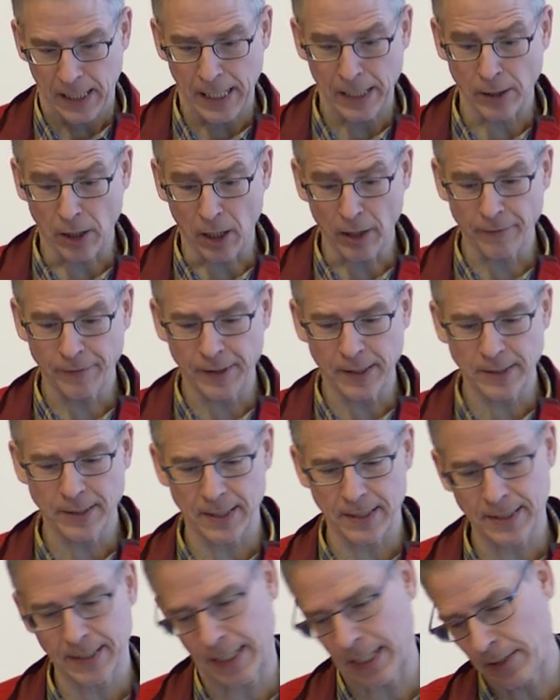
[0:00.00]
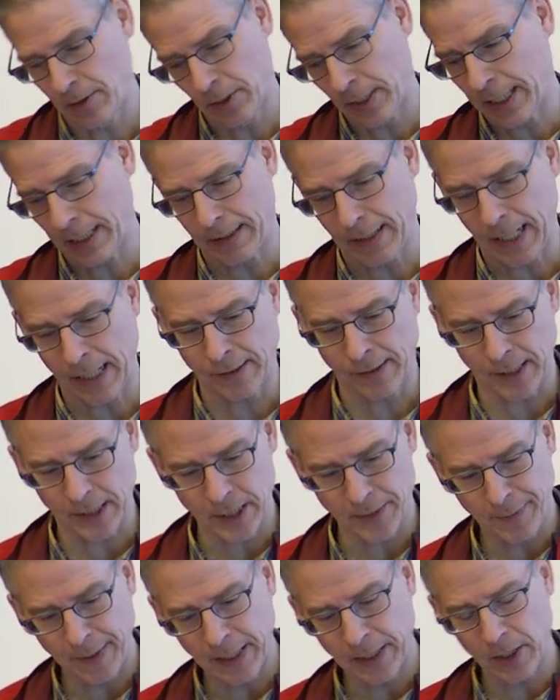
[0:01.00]
And all of this is that you can, as I
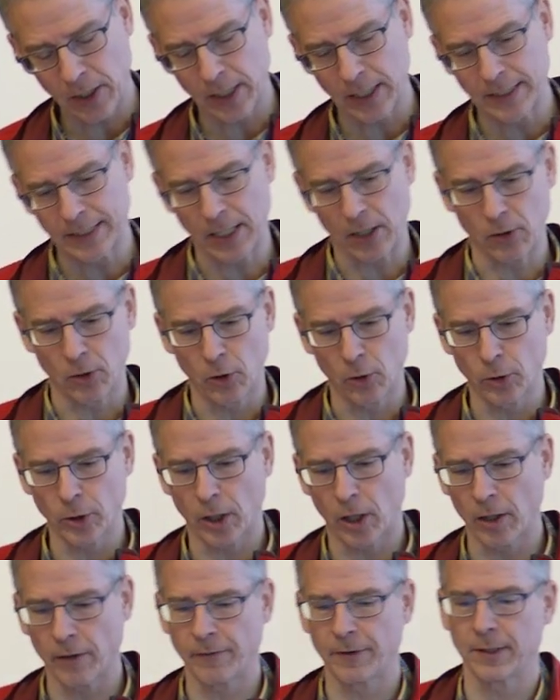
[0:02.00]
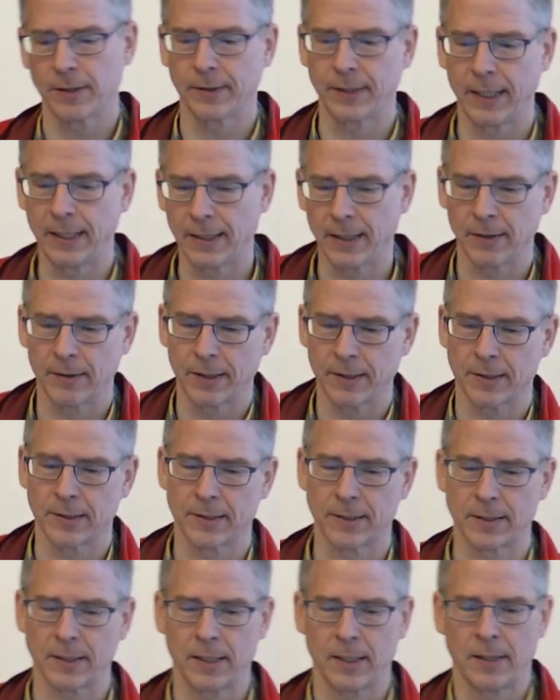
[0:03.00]
speak, you can download all of this data. This
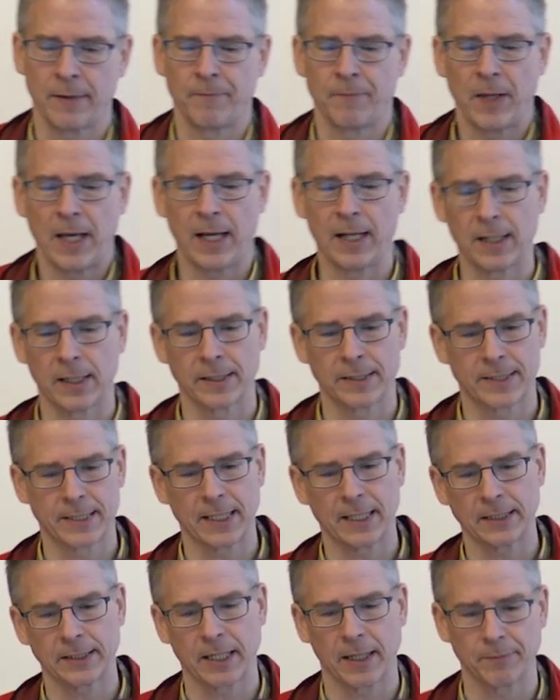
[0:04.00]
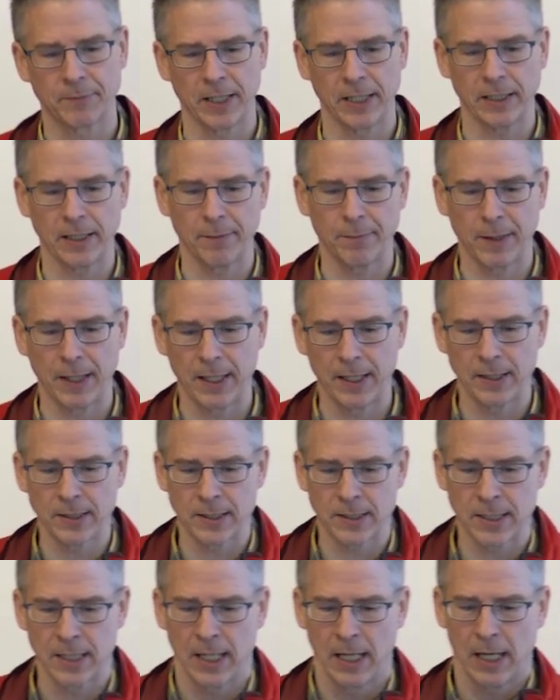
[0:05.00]
is um, Allen cell type
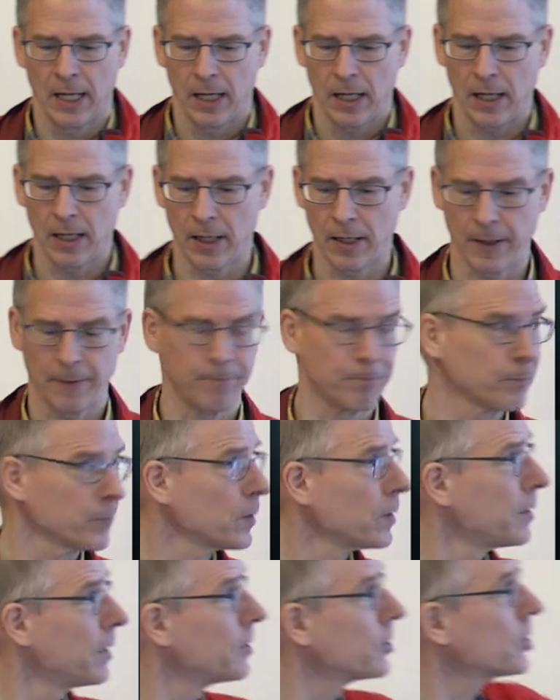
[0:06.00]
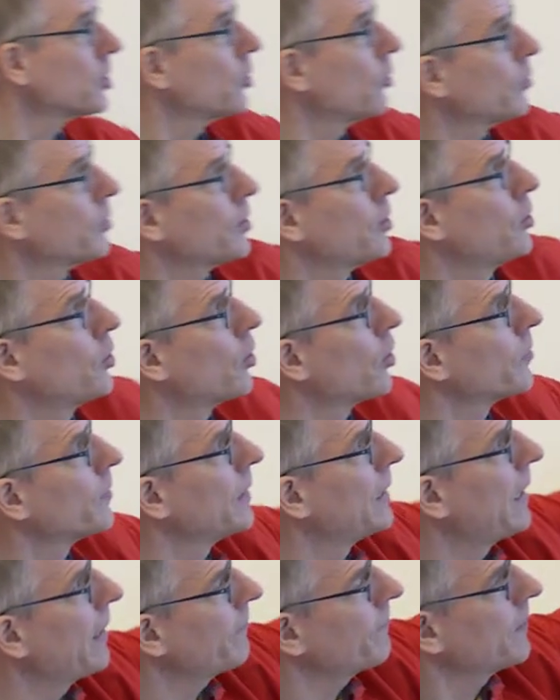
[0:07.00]
database. Um, this shows you on
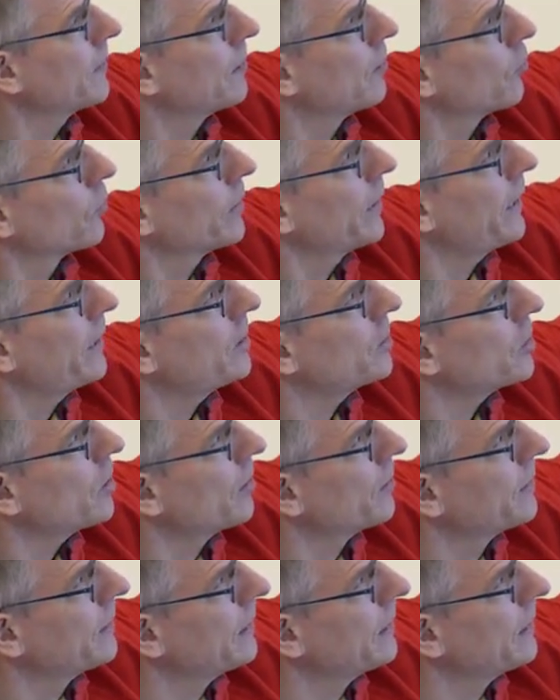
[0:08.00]
the left the, loca